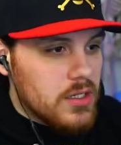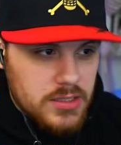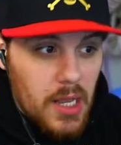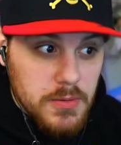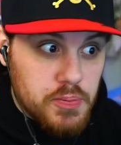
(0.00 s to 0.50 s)

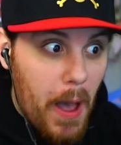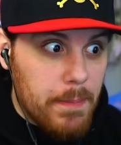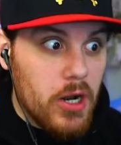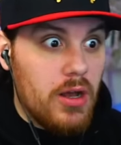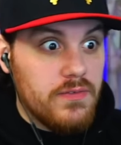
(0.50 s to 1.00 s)
Something's
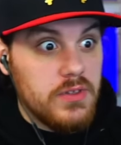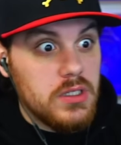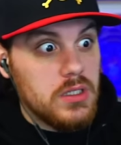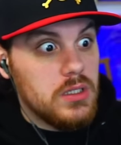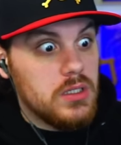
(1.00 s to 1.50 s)
popping off.
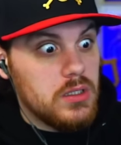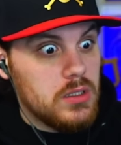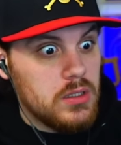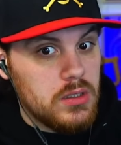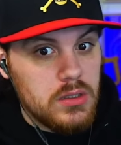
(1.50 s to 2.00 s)

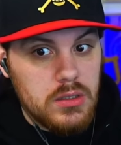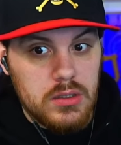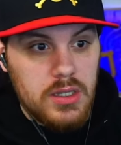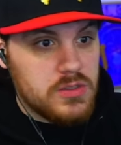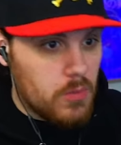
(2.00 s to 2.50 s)

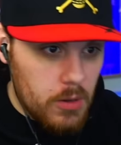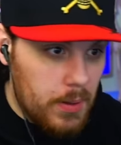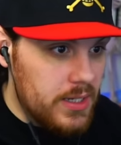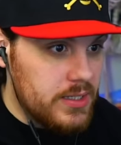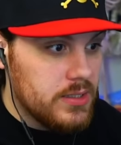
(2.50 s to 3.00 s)
That's the wrong
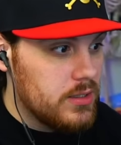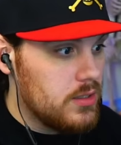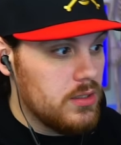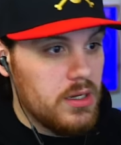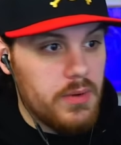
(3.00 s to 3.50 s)
button.
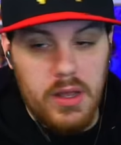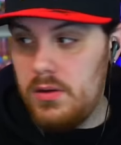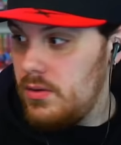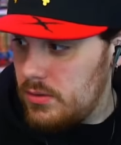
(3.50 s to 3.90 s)
There we go.